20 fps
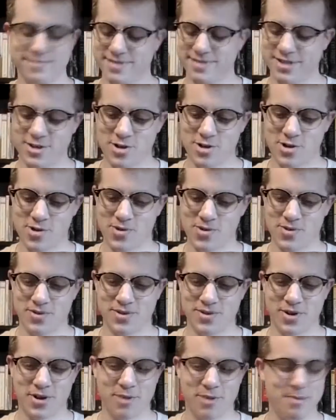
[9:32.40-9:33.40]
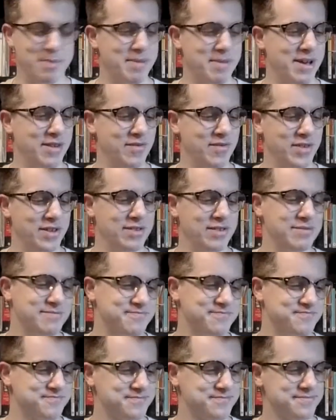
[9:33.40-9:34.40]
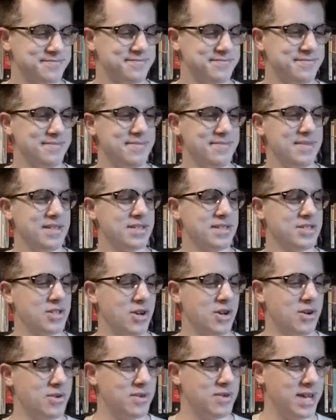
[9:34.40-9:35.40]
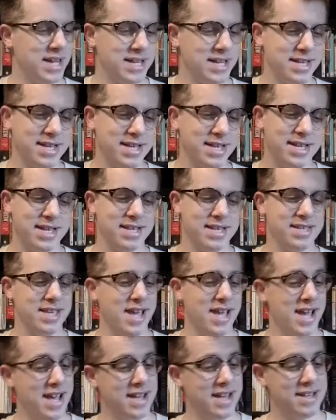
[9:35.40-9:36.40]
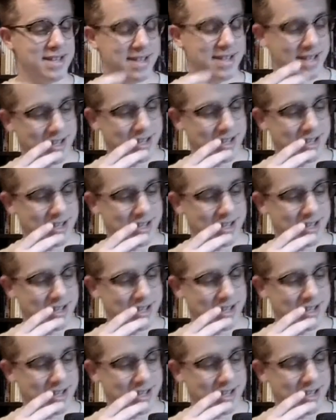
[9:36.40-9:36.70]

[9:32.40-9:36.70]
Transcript: Good old Herman Melville. So, yeah.